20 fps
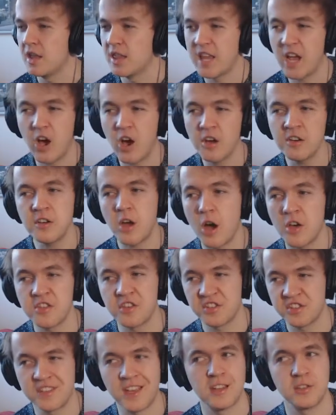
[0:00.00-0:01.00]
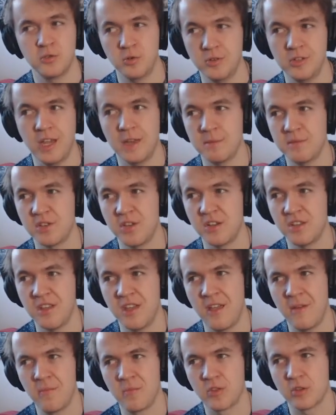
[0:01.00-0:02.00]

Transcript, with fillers: There aren't other Santor games, are there?